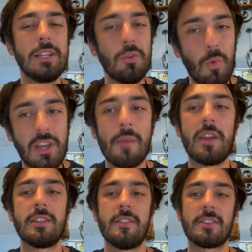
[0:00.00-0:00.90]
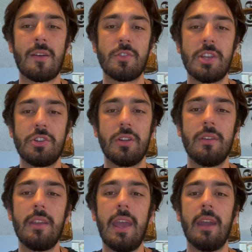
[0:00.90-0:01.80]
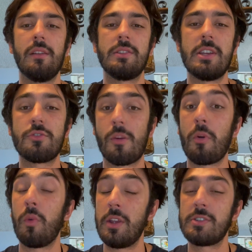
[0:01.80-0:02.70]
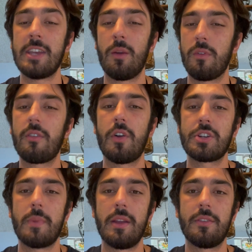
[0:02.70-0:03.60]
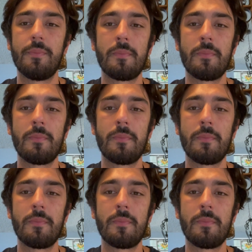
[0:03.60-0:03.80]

when coming into this conversation and interpret what he was saying with a fresh mind.